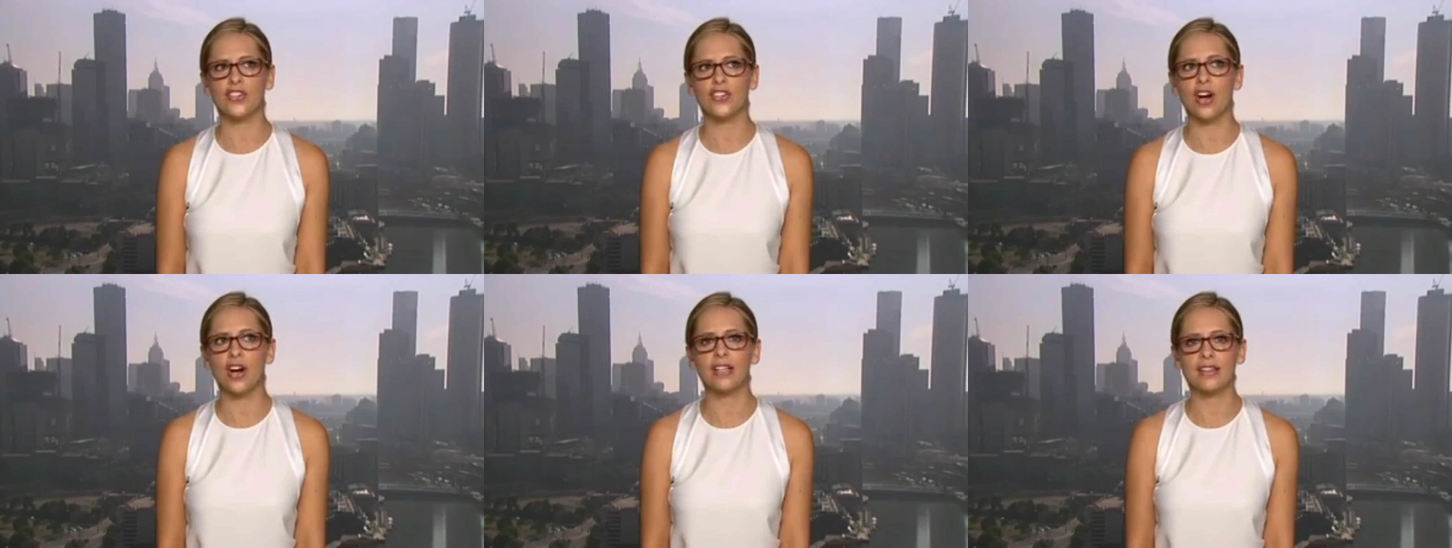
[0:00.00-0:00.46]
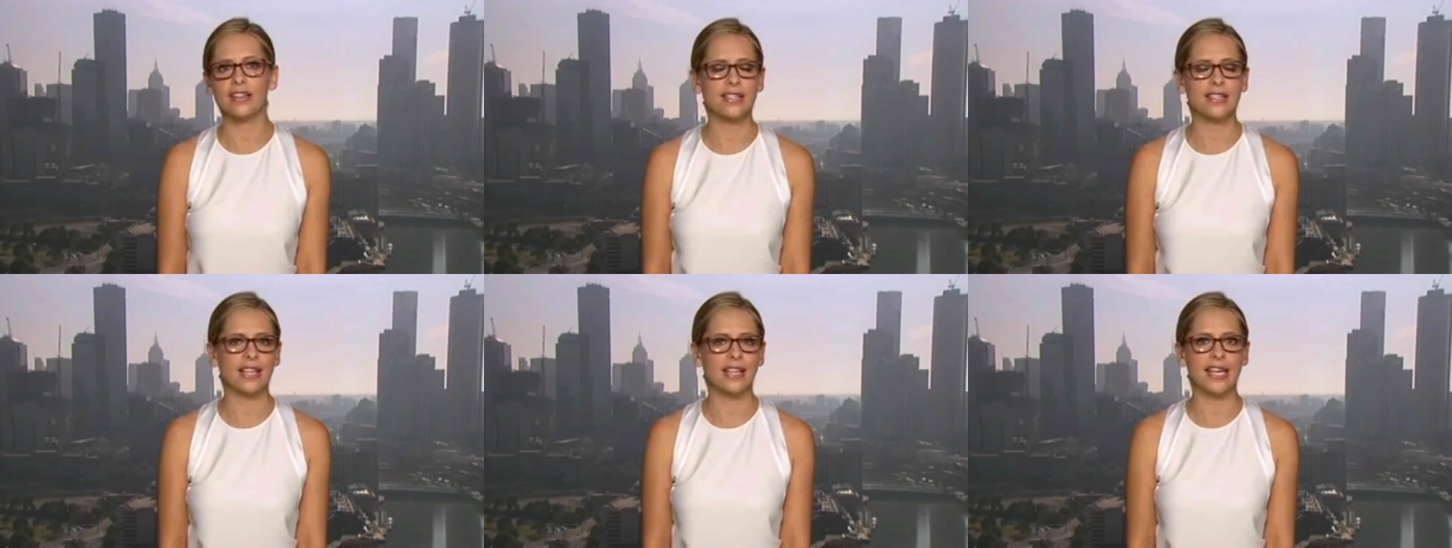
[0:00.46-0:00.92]
Charlotte
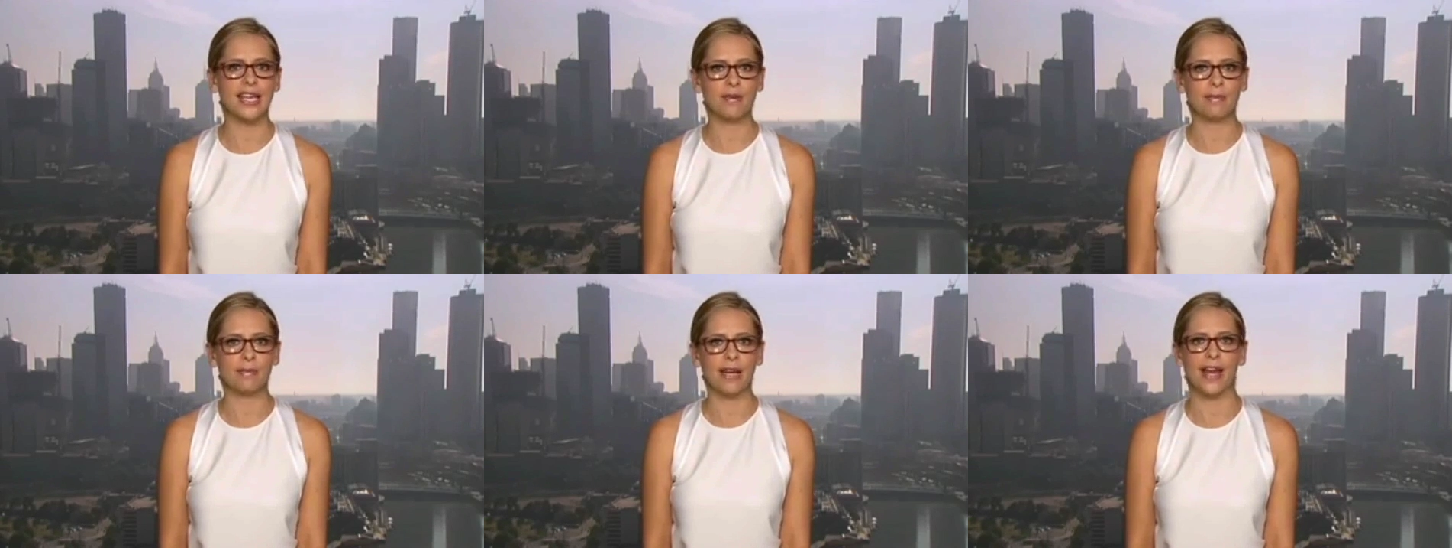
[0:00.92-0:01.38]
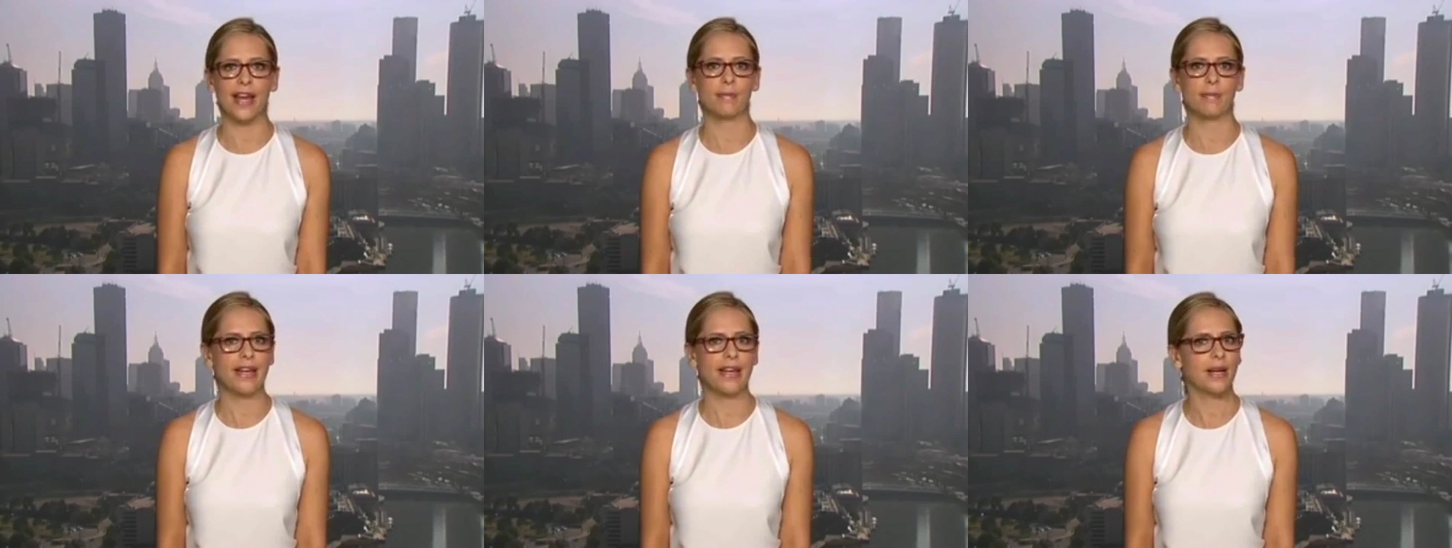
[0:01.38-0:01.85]
thinks that I get my hair
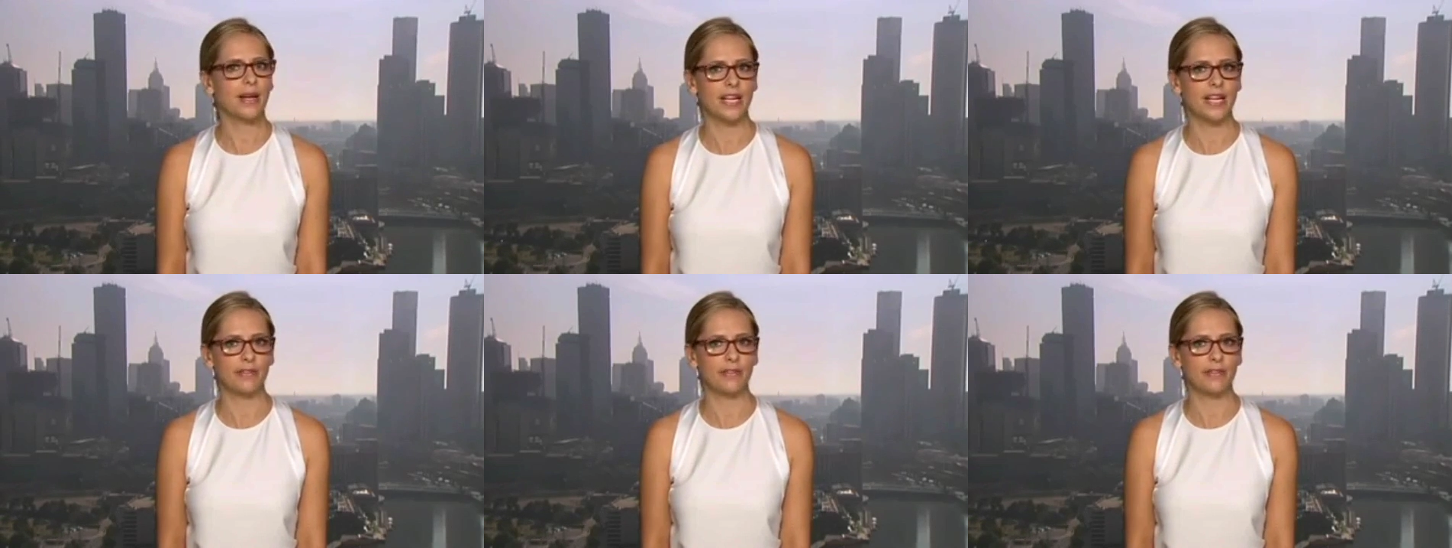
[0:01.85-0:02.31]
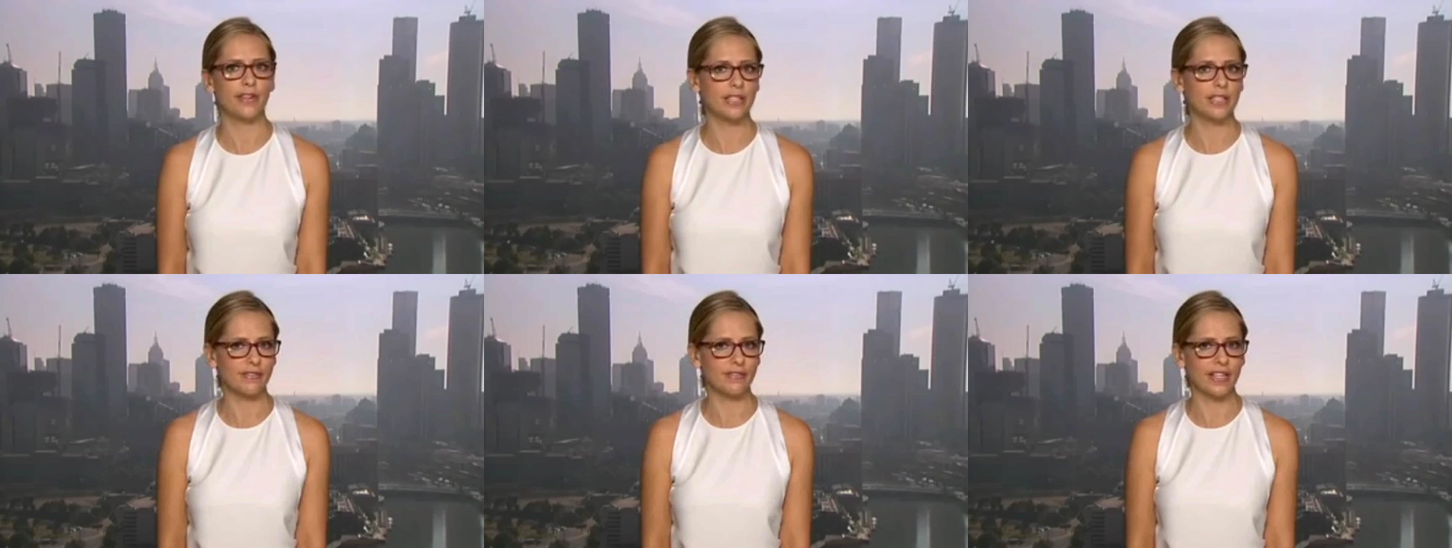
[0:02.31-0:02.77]
and makeup done for
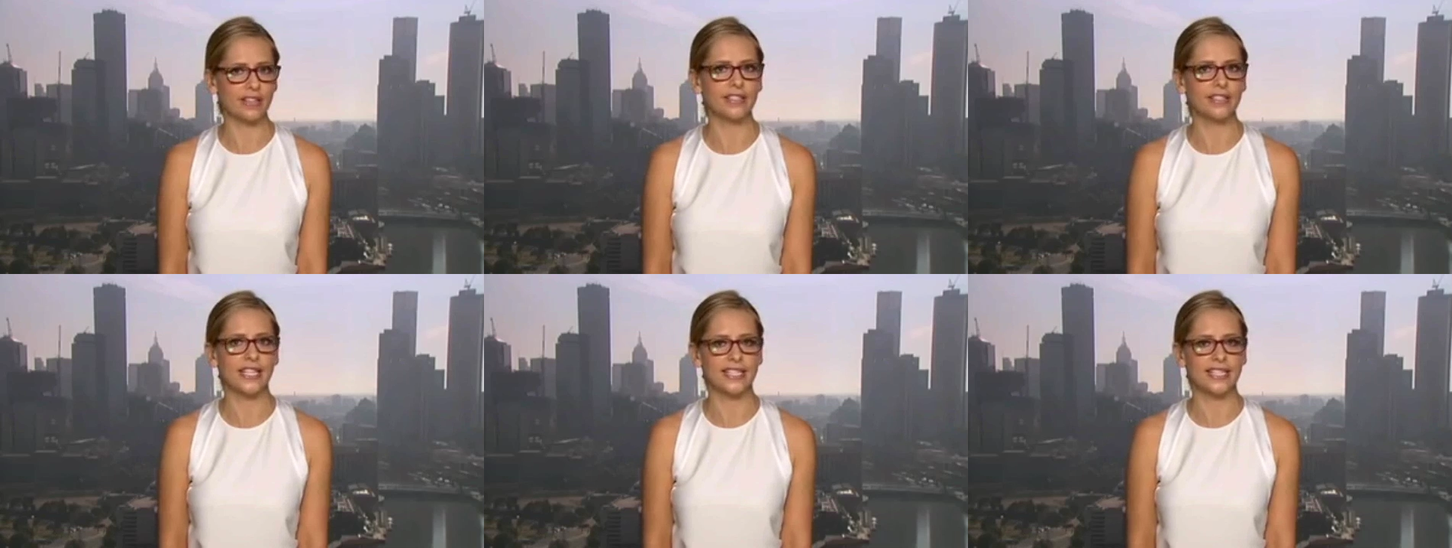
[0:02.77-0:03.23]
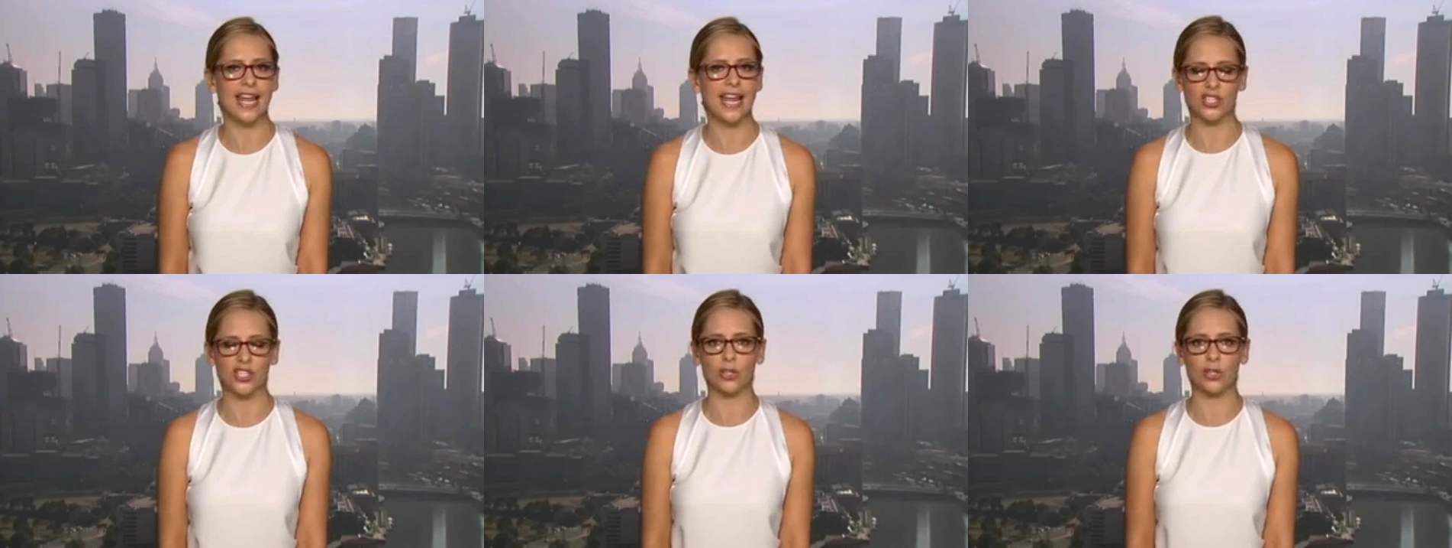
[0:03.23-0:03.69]
a living, that that's an
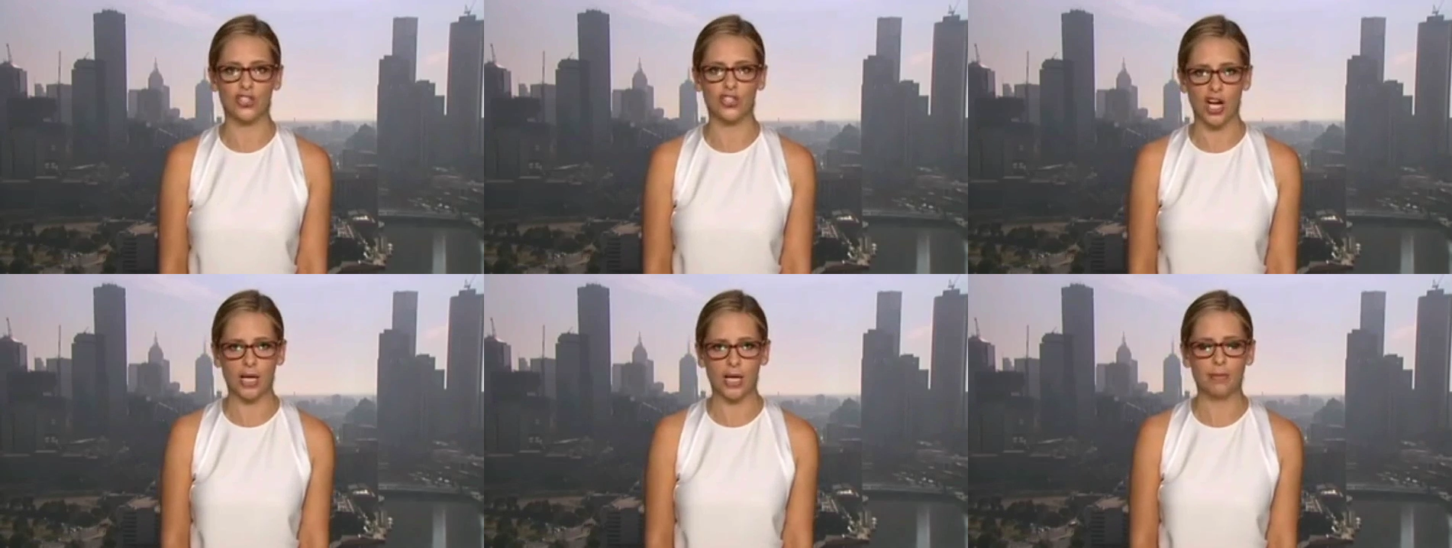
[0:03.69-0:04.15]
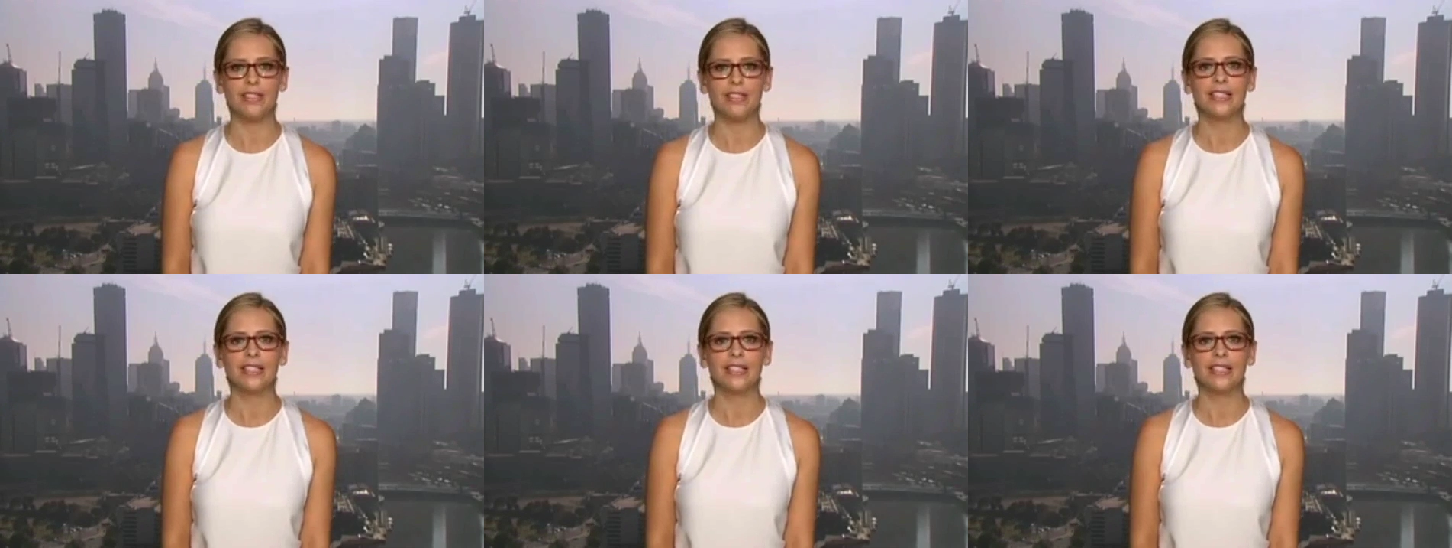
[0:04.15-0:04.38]
actual job.